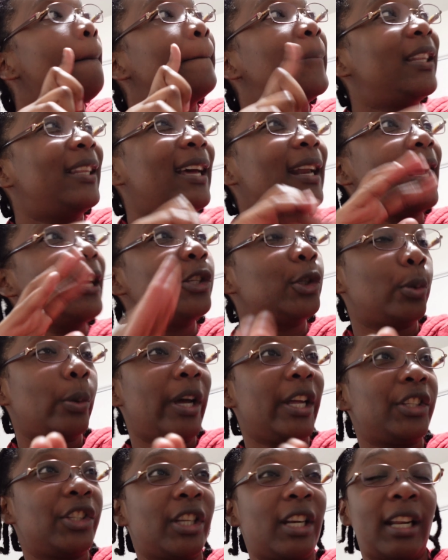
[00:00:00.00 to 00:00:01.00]
But then I
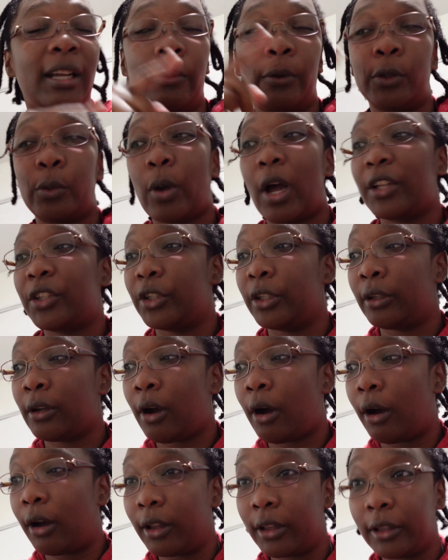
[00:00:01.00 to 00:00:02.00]
switched and I was watching
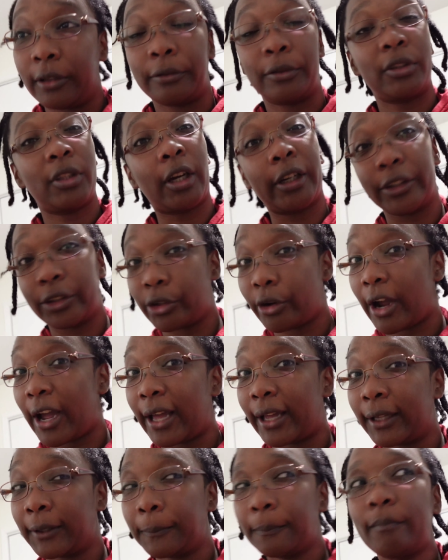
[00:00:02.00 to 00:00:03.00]
all of Star
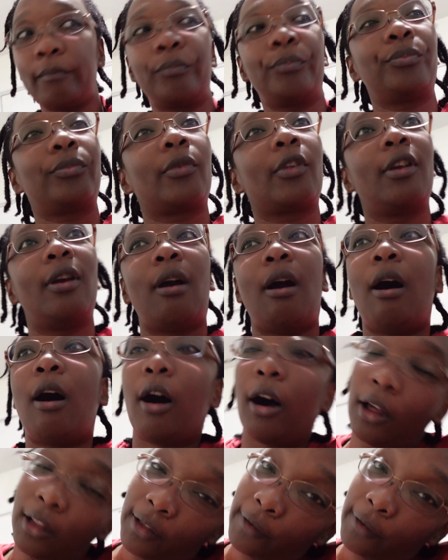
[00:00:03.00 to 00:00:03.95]
Trek, all